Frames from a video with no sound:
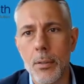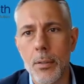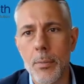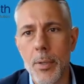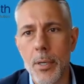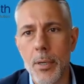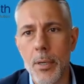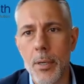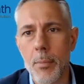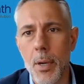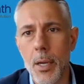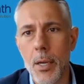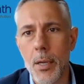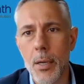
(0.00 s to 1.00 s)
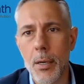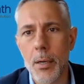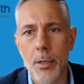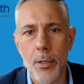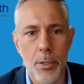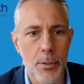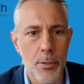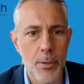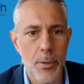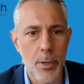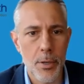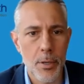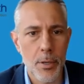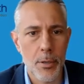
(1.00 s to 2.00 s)
Let me get my cursor
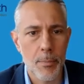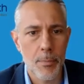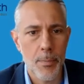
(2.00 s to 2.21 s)
there again.